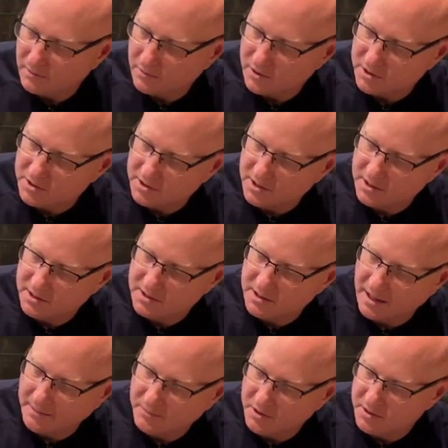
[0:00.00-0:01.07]
we're just going to
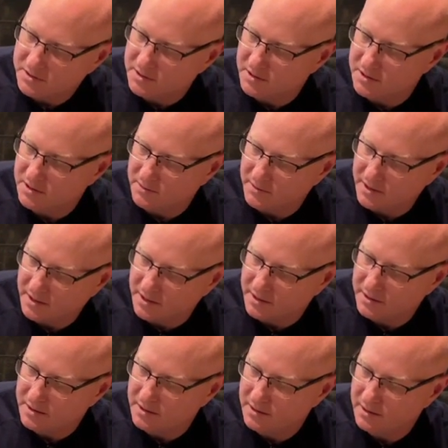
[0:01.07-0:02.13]
stop this until we get
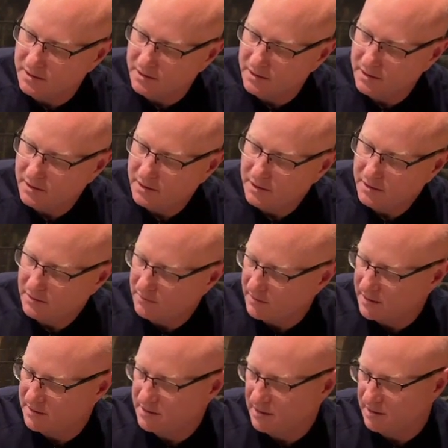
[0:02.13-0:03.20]
the
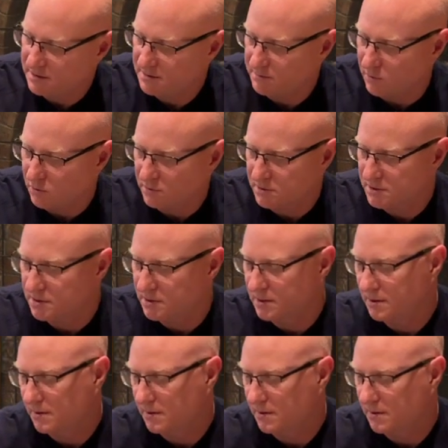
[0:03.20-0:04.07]
right size bolts.